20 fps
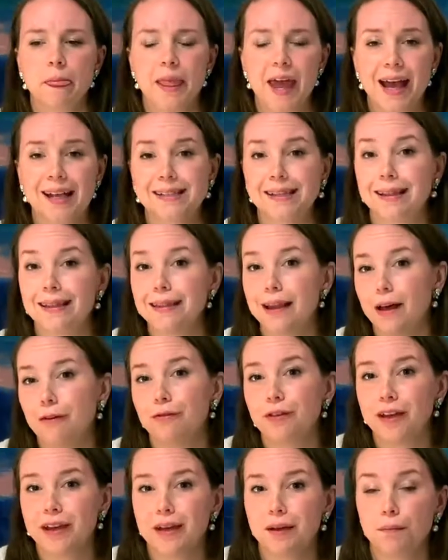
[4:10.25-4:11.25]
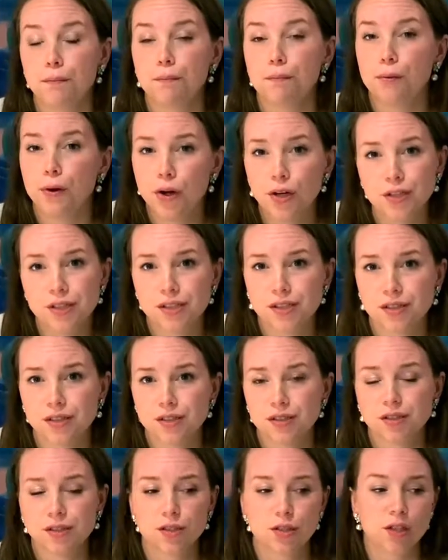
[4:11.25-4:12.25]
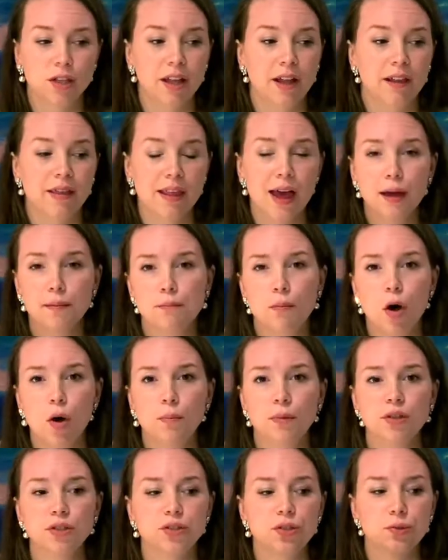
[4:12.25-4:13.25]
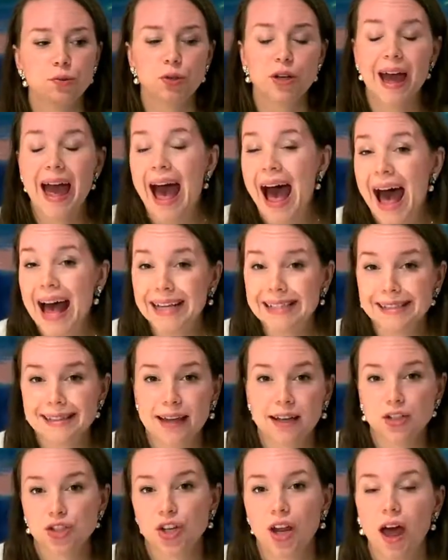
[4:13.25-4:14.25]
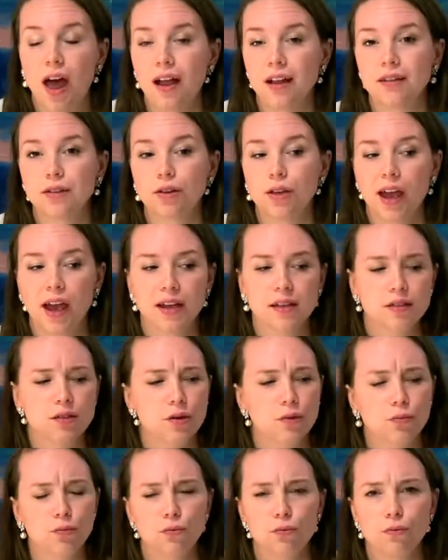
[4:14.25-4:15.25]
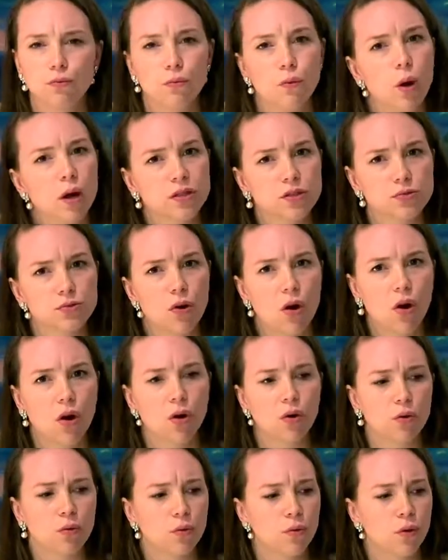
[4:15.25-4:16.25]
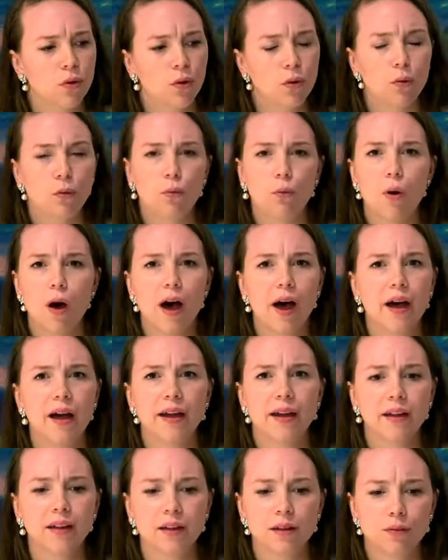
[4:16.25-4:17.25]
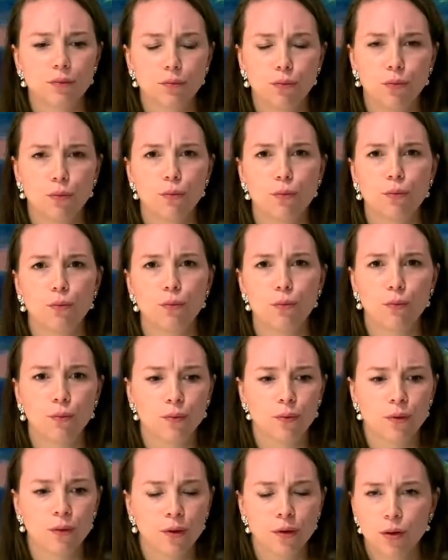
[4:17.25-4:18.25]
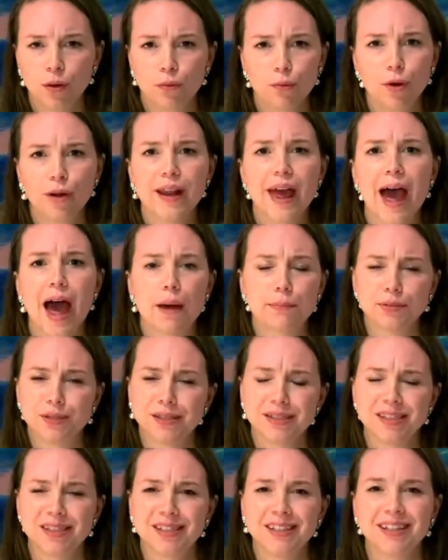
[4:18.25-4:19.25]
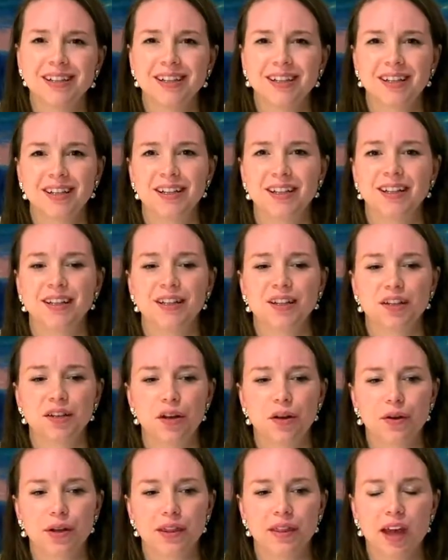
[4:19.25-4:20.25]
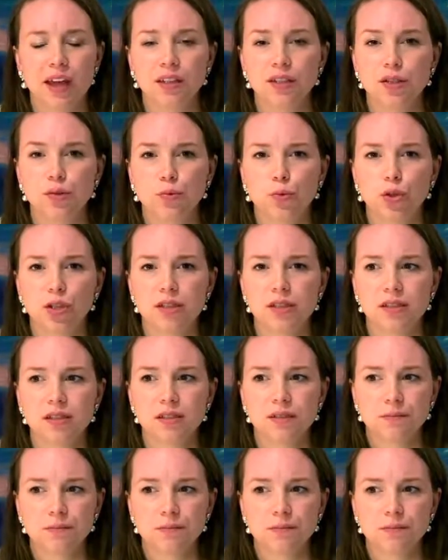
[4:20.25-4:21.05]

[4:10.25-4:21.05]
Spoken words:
as a loving person, in that moment, you would ask that child, okay, so what's wrong? Why? What happened? And then you would